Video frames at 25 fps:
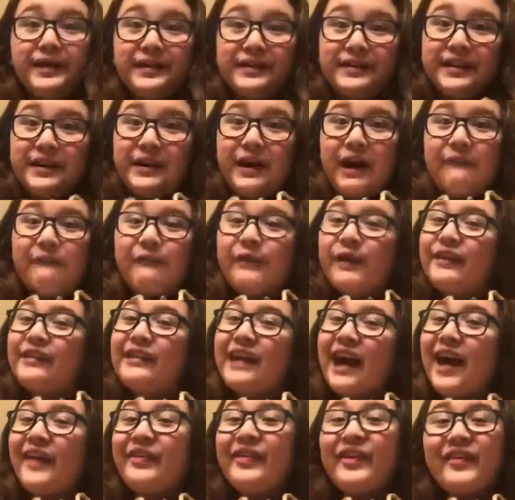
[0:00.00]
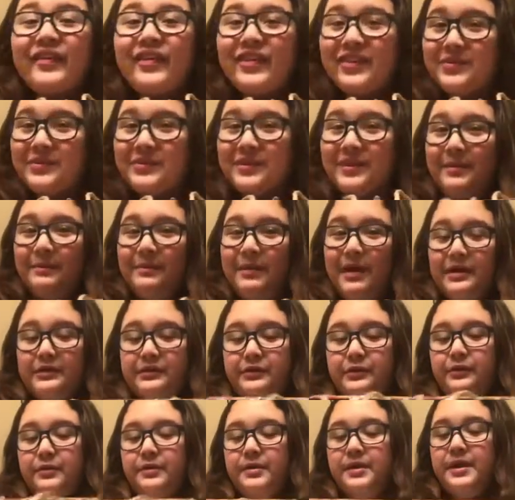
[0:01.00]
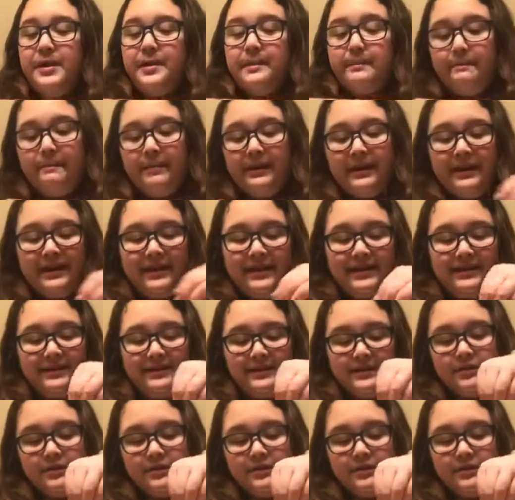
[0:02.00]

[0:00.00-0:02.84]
So at first, I thought this was a puzzle, but it is